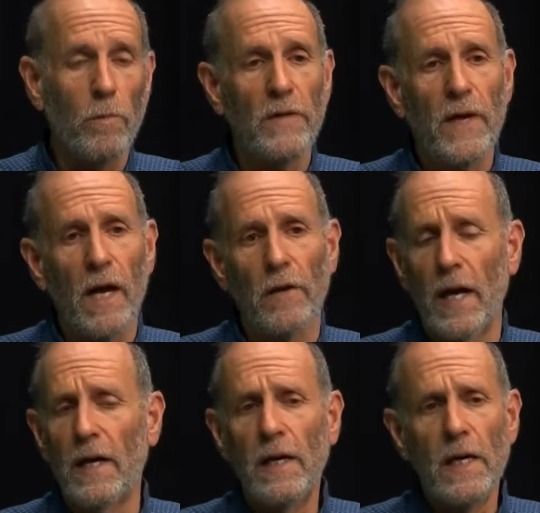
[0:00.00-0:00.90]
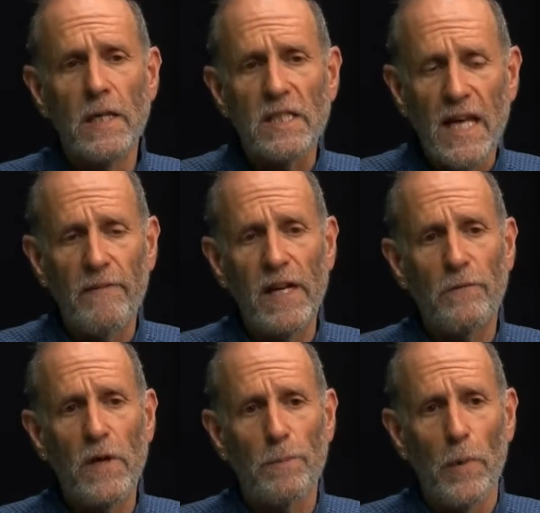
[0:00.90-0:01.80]
We've held a
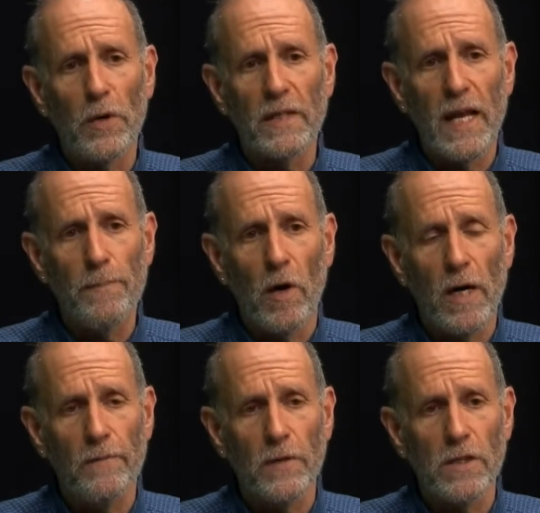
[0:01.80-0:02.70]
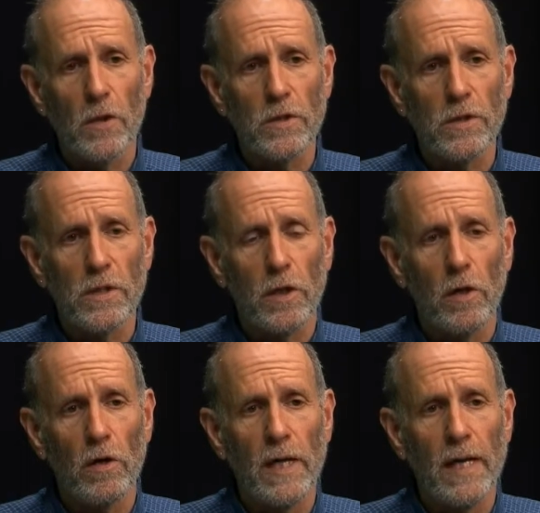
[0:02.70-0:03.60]
75th birthday party for Social
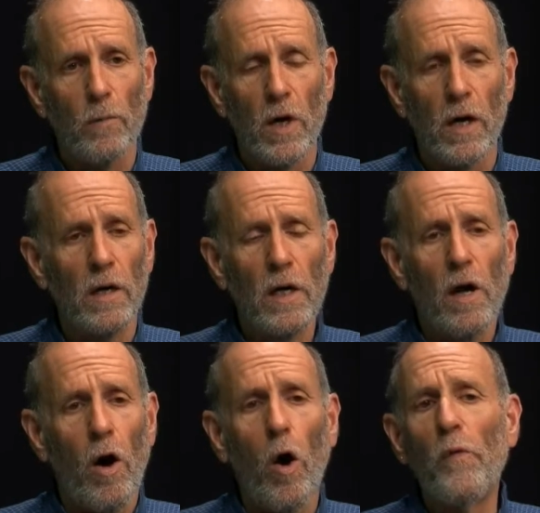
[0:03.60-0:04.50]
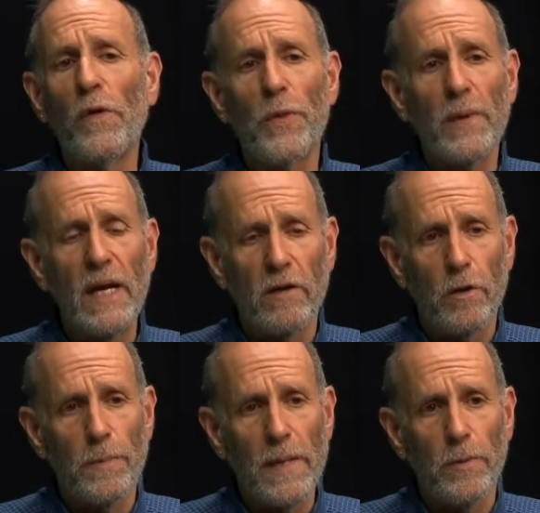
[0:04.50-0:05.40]
Security where over
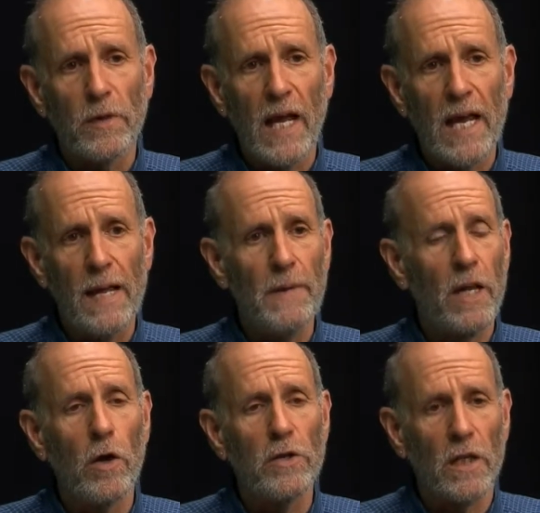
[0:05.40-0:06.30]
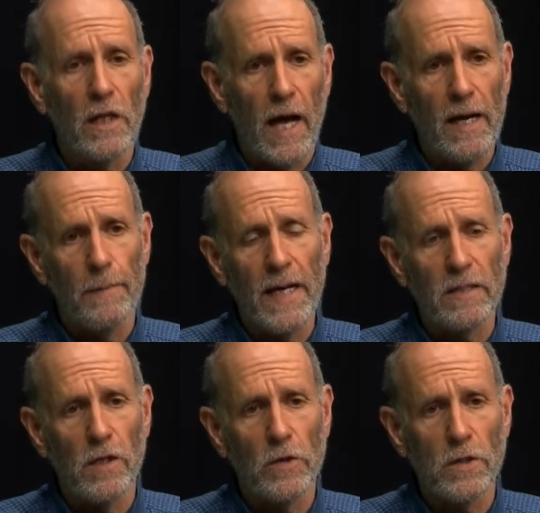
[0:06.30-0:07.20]
300 people came and learned a lot about
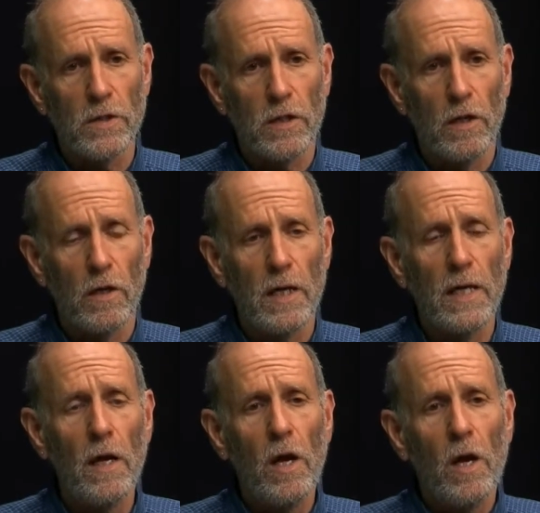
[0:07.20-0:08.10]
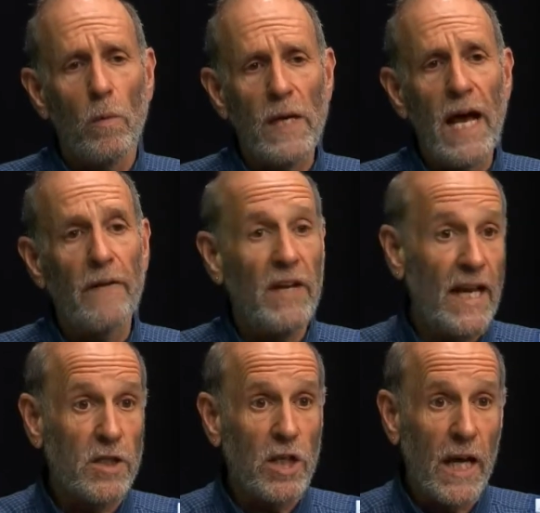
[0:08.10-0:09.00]
Social Security. We have an
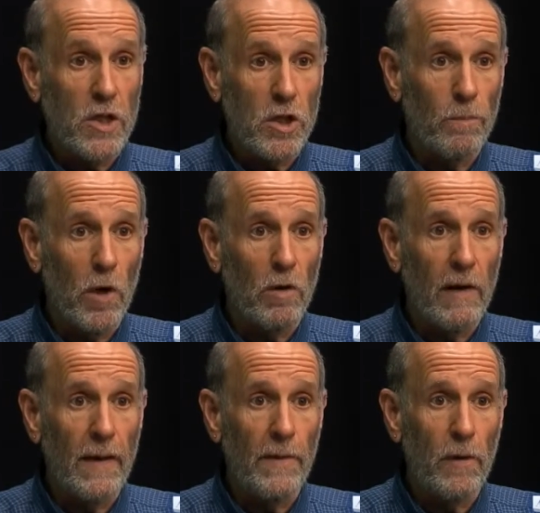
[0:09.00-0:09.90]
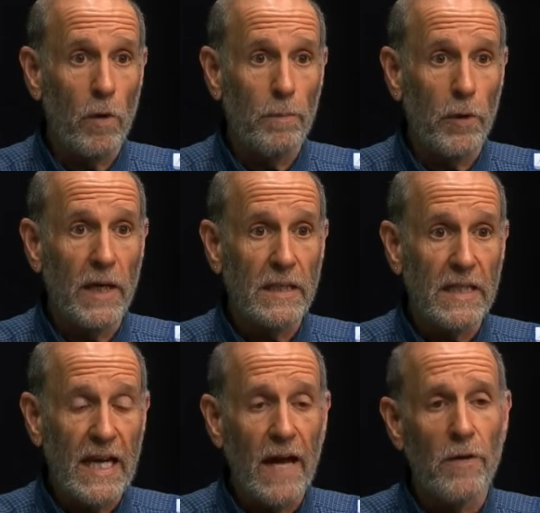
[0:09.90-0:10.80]
education program that we're putting
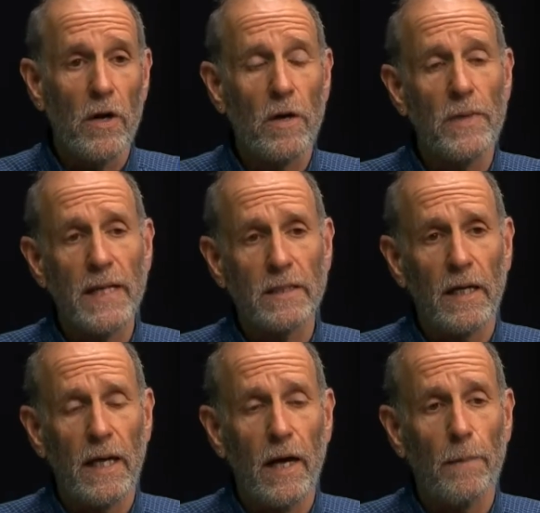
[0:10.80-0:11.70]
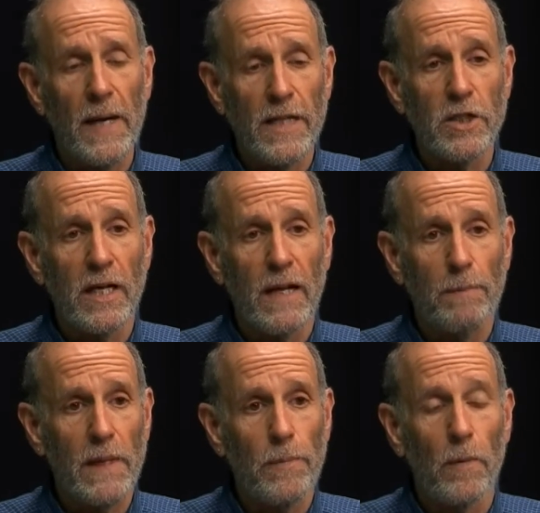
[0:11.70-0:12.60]
together that's going to help educate
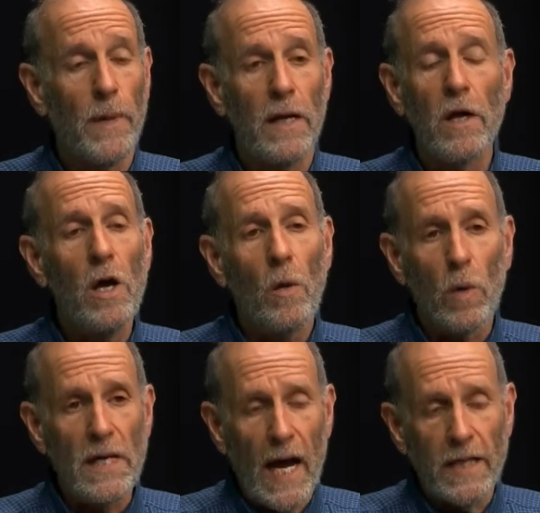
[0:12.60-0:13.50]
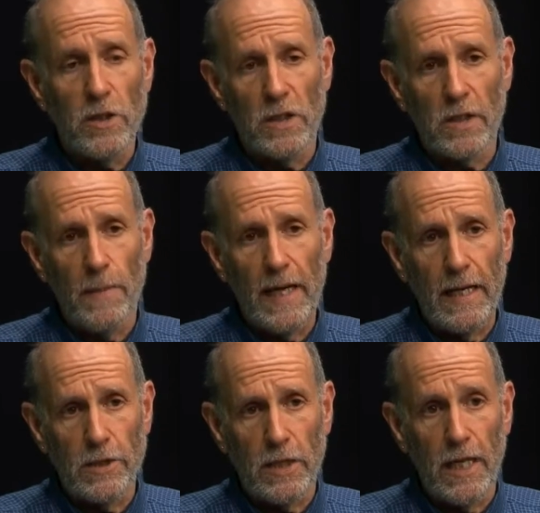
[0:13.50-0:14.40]
people, but we're not just about
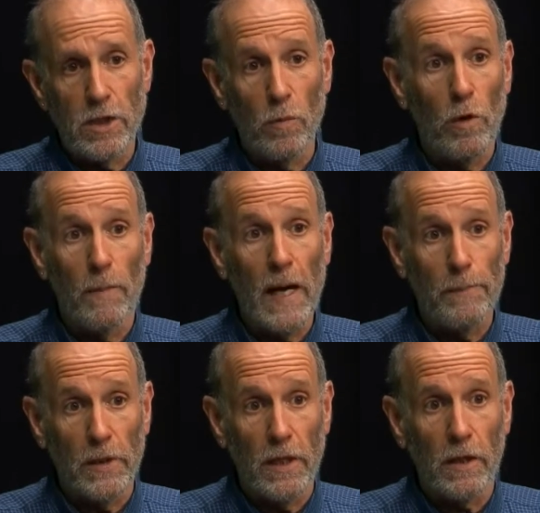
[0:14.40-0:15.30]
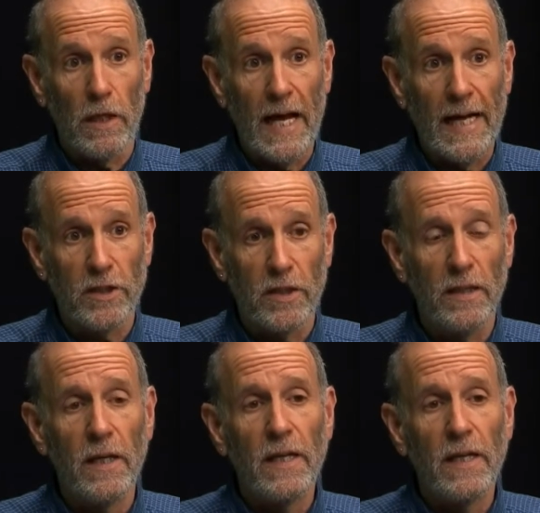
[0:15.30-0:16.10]
education, we're about political action.